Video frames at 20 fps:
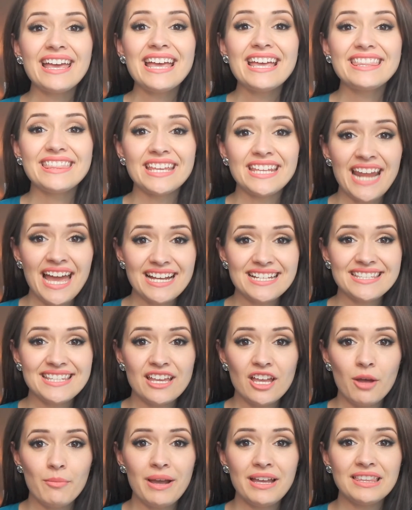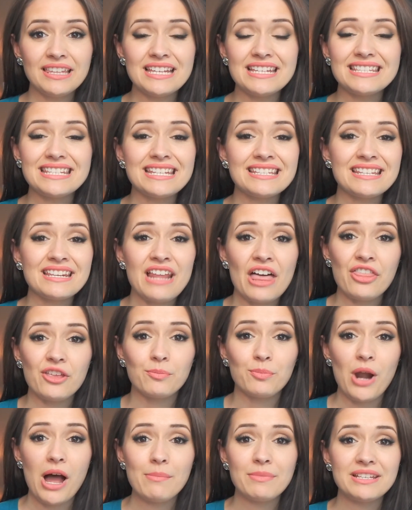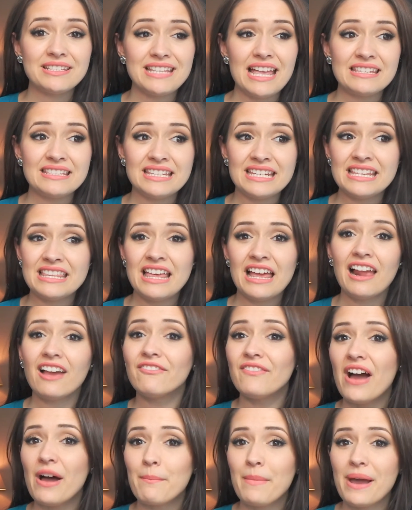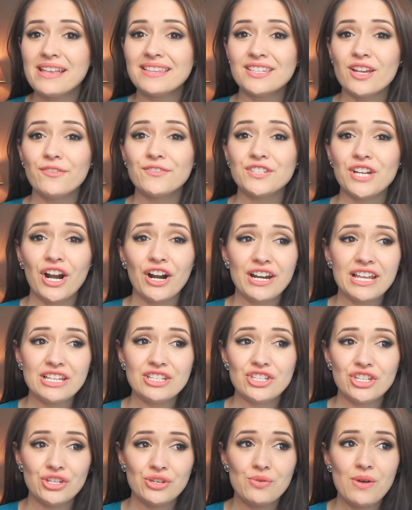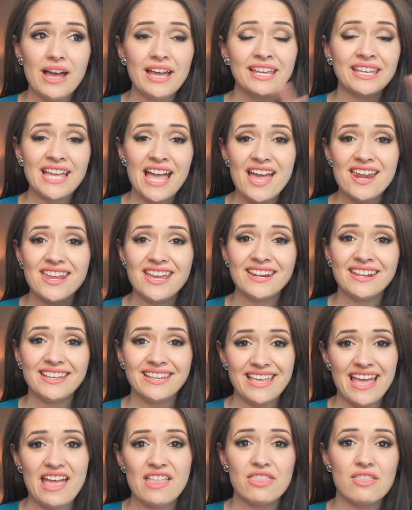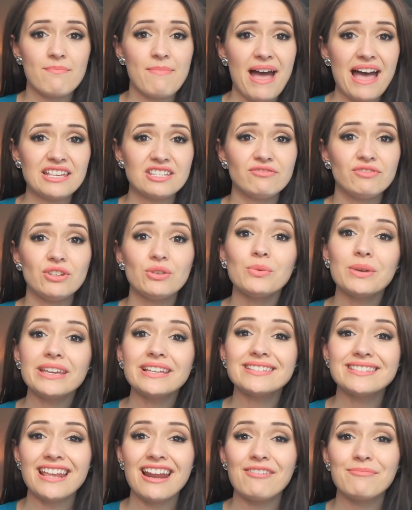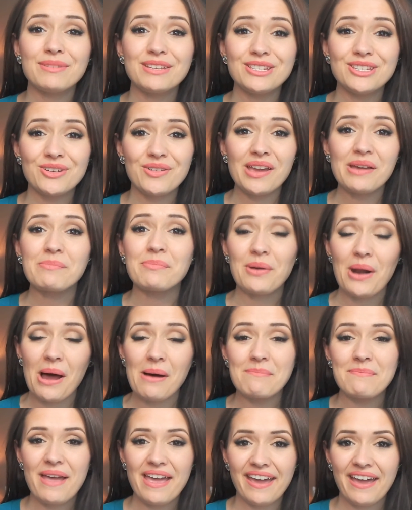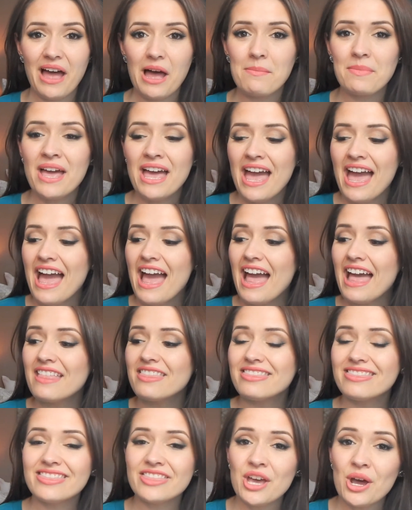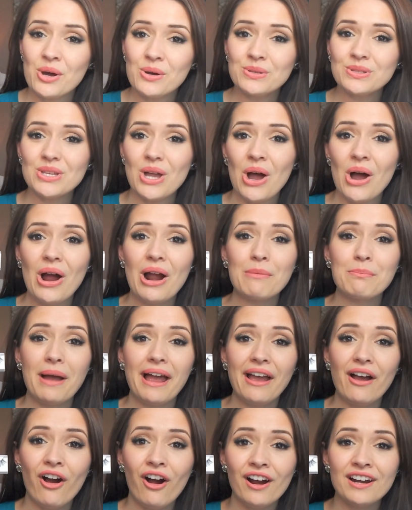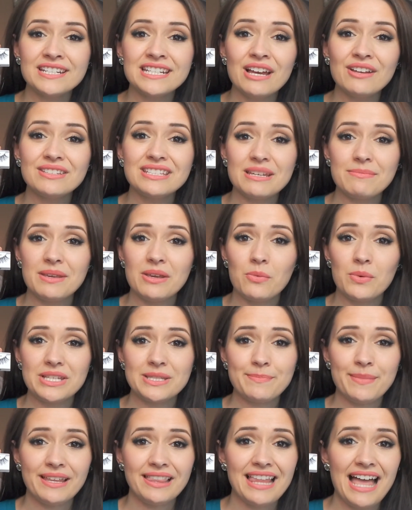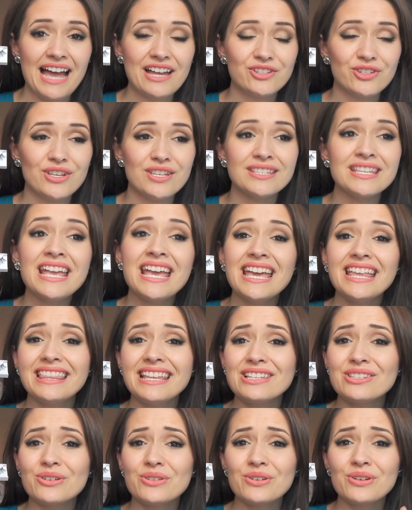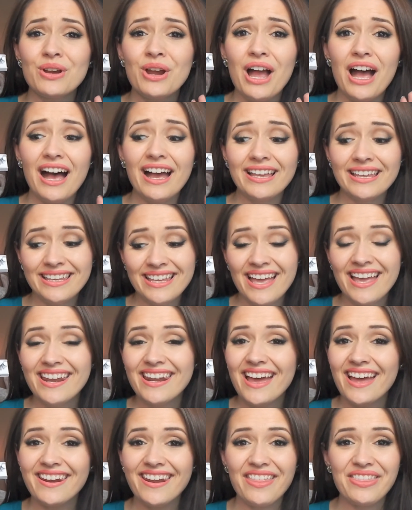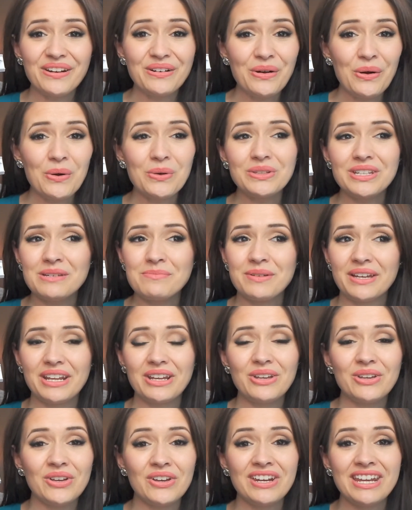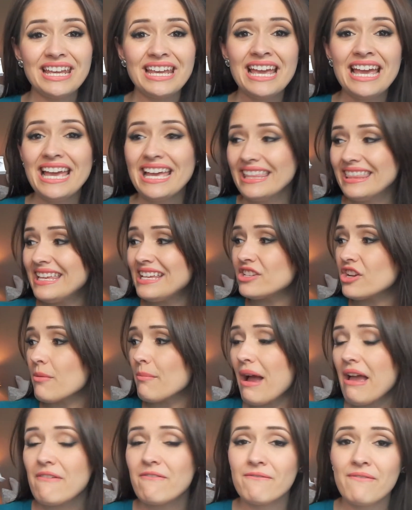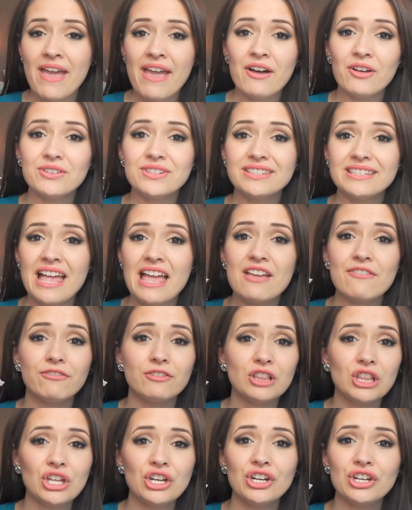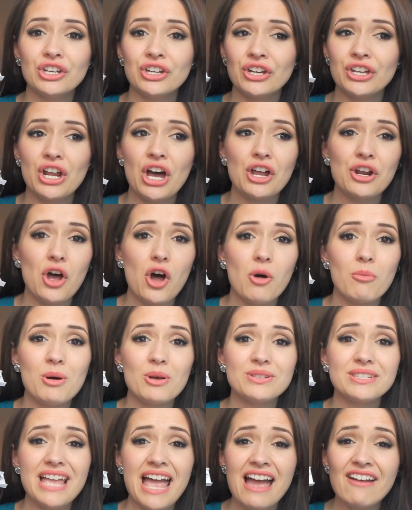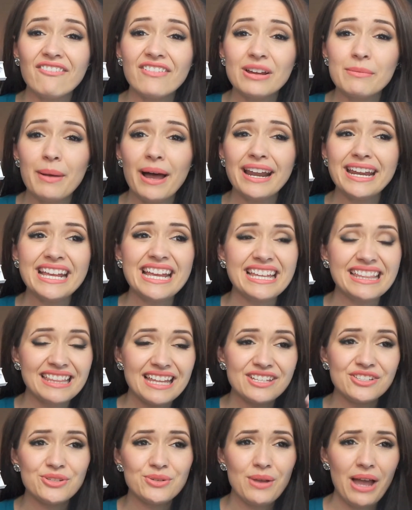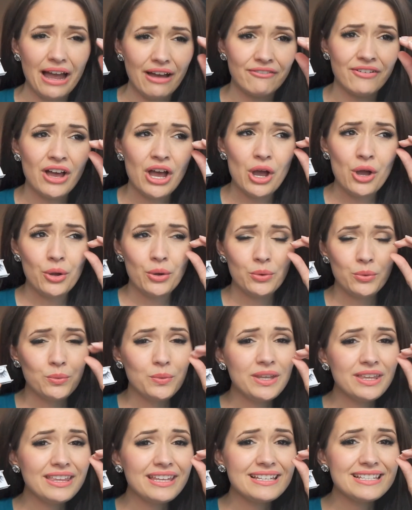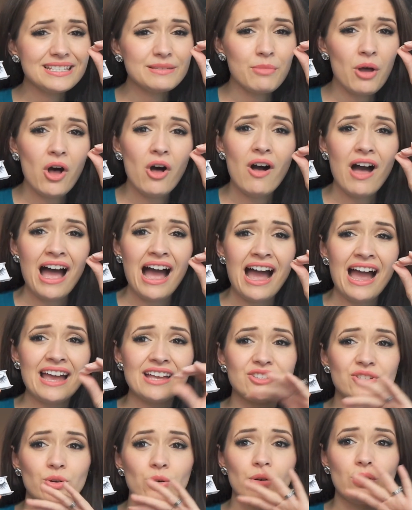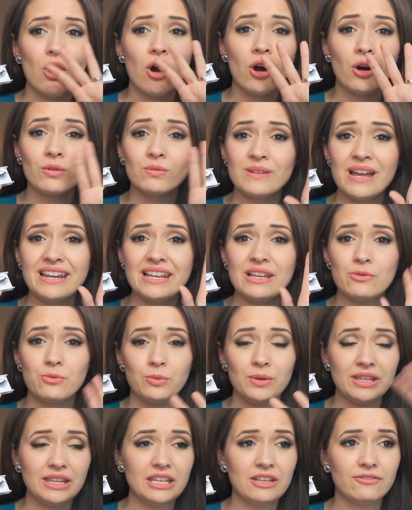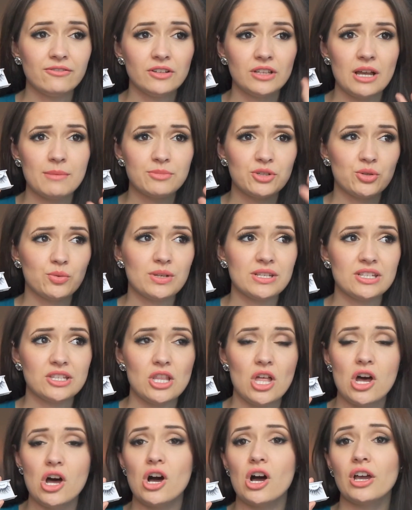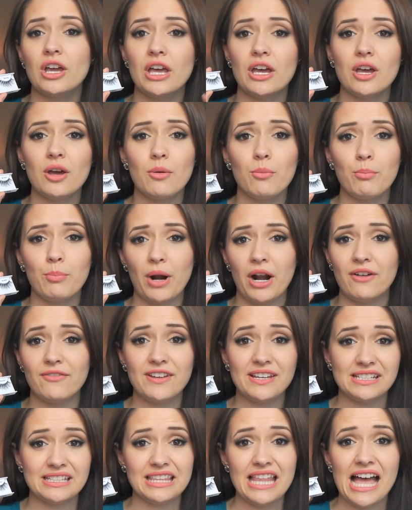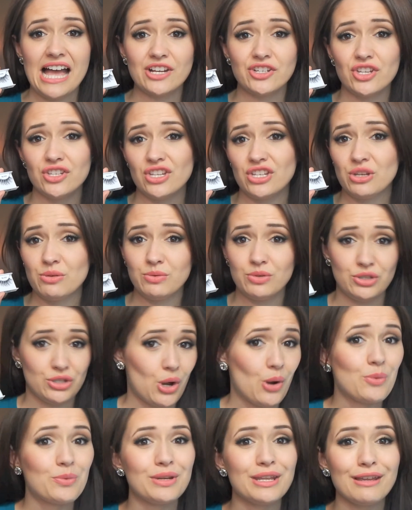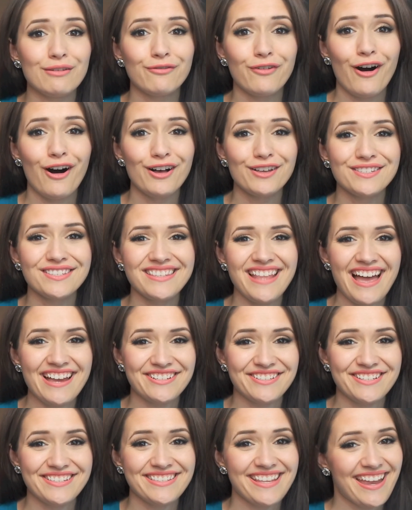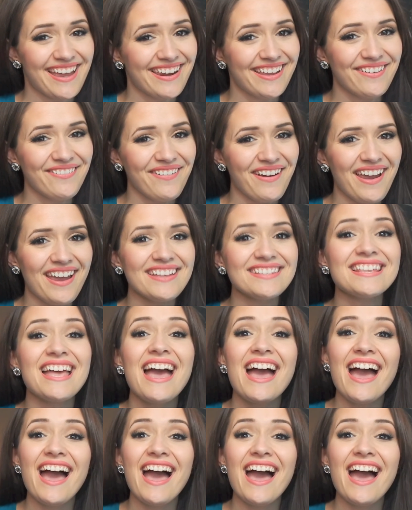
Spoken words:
The next thing on my list is another prom necessity that I found myself turning to again and again the past few weeks that I've been doing prom makeup. And those are my Ardell Demi Wispy Lashes. These are, again, another oldie but a goodie. These are my fail-safe, look good on almost everybody unless you have really small eyes or already really voluptuous, long, perfect lashes and you don't need false lashes anyways.